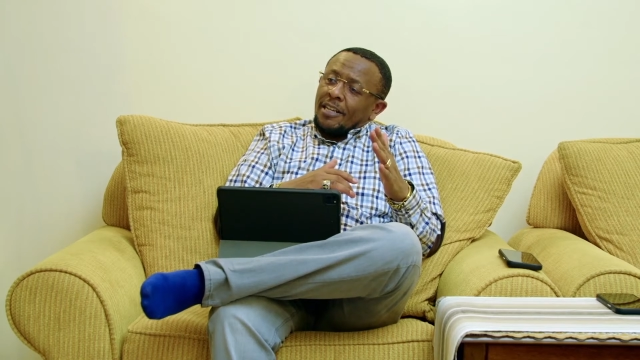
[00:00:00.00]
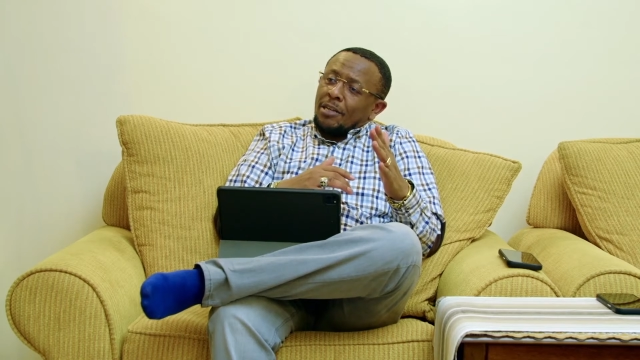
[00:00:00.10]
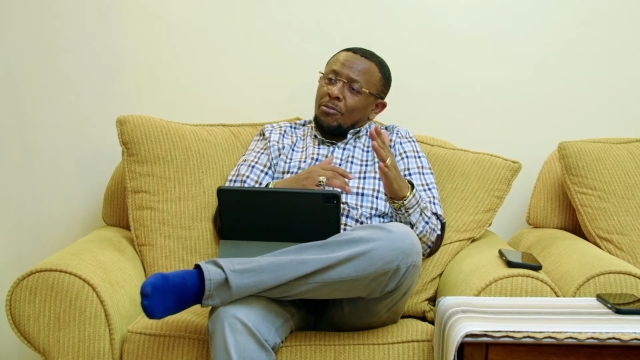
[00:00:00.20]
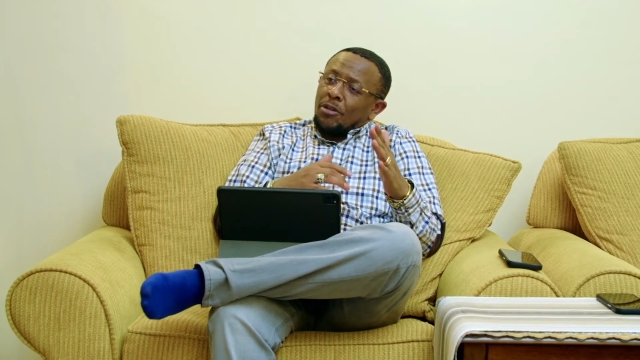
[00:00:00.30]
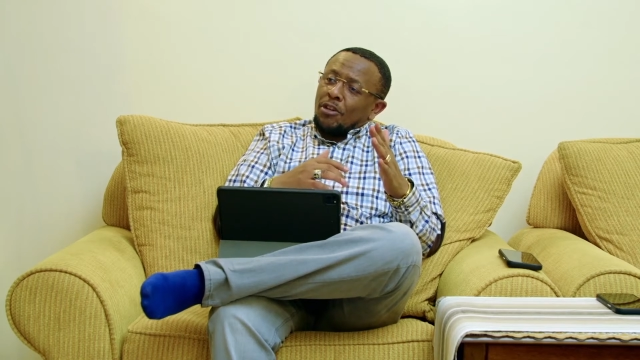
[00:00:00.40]

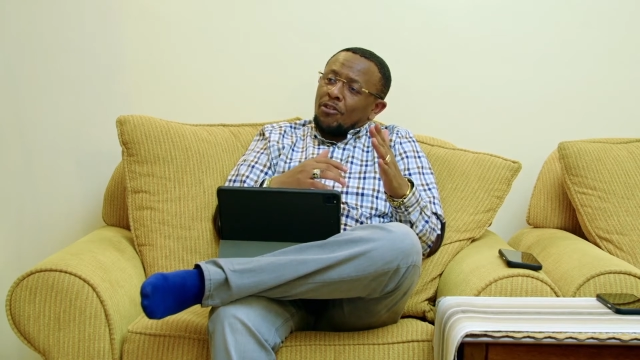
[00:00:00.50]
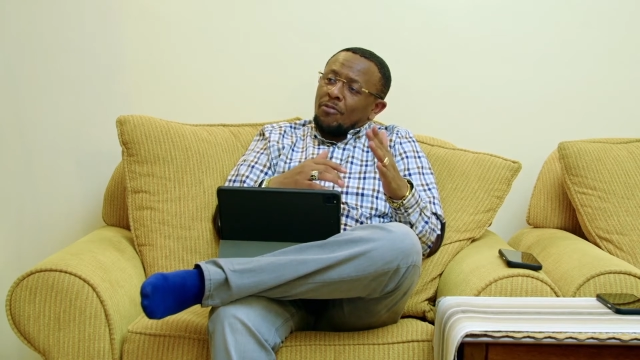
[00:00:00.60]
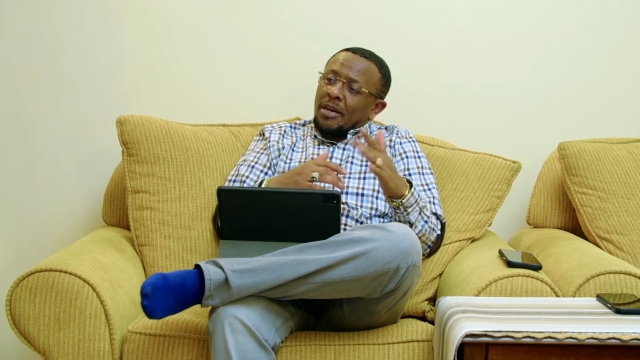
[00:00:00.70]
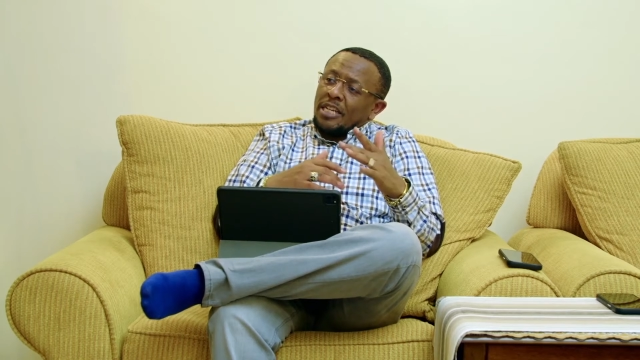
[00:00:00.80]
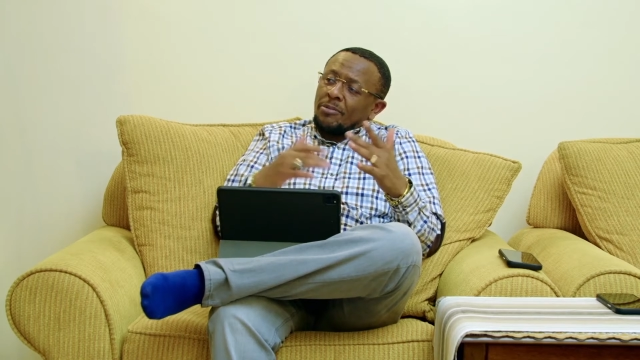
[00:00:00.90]
and the body
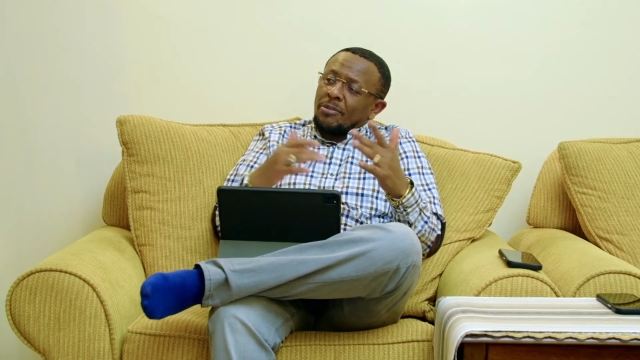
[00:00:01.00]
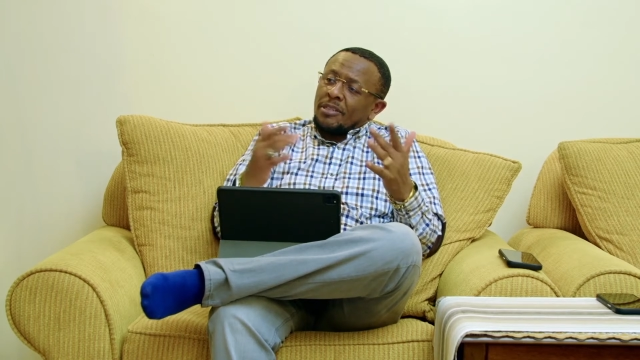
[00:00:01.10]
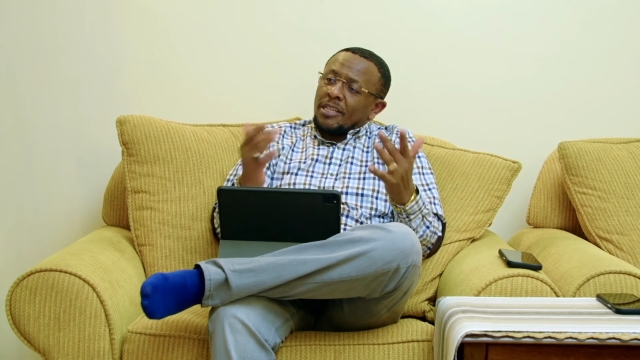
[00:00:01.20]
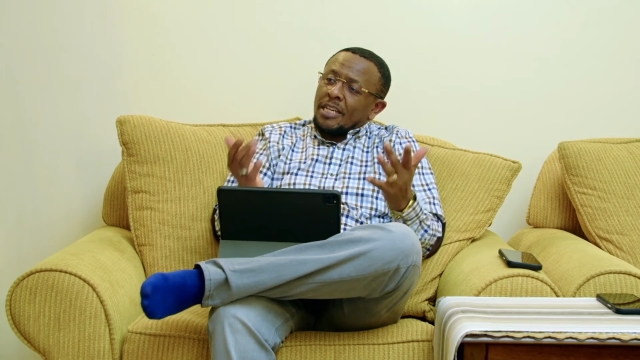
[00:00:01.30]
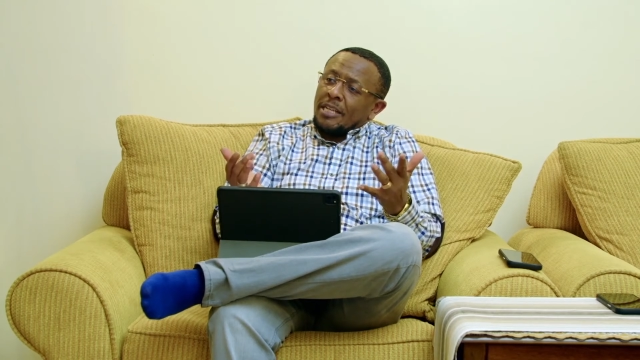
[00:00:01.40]
of man is
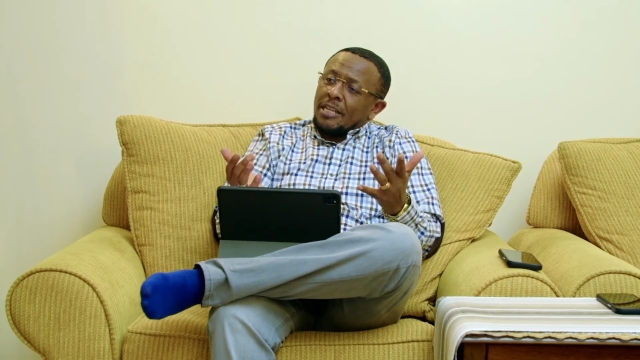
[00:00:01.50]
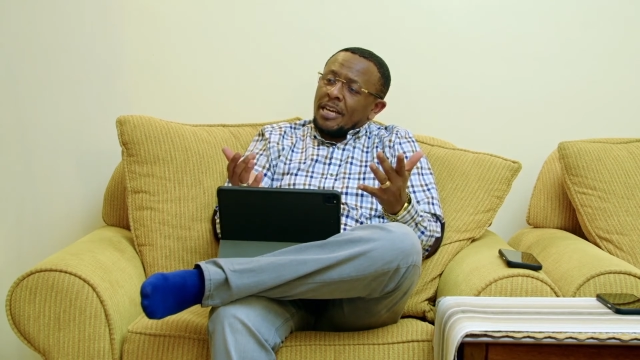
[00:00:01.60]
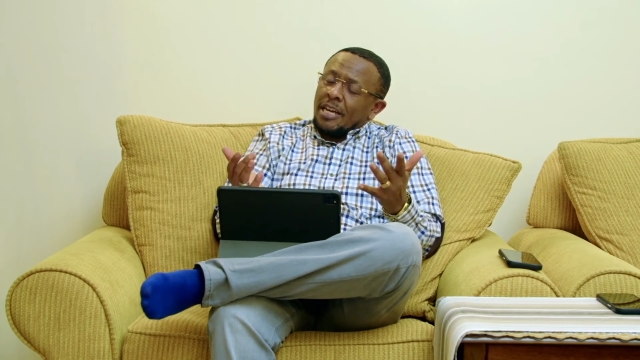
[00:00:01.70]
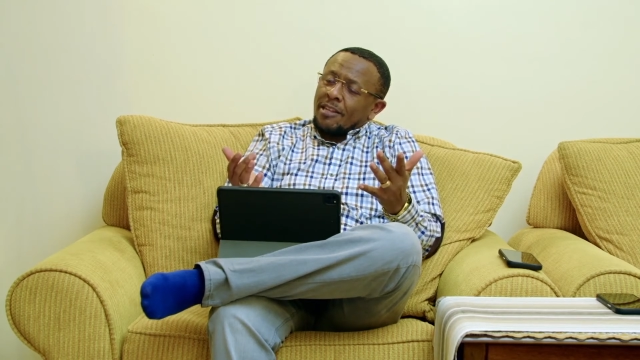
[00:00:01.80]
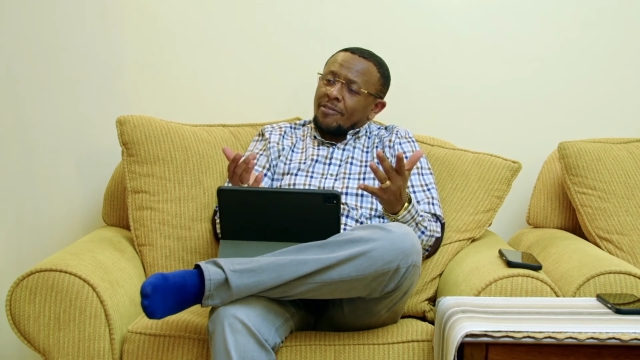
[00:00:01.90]
basically the
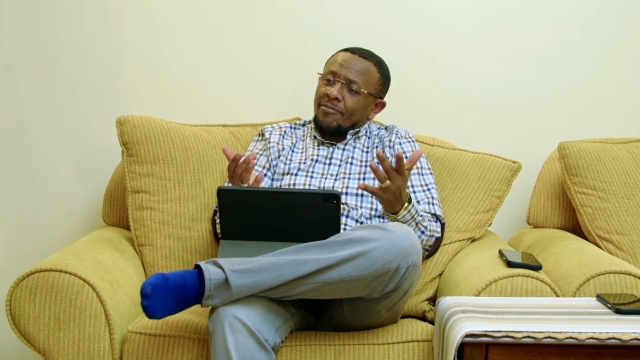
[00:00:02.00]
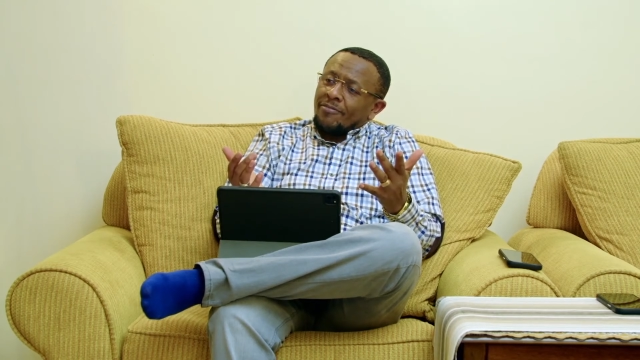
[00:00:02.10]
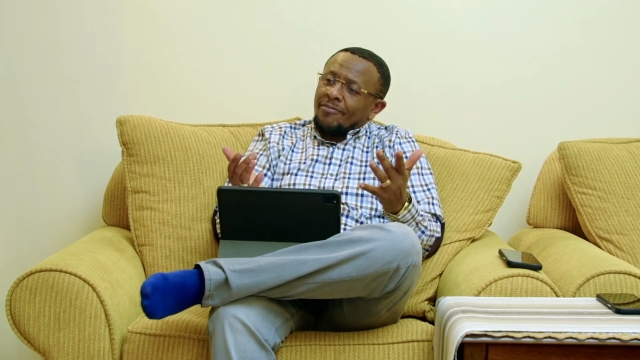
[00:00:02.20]
church.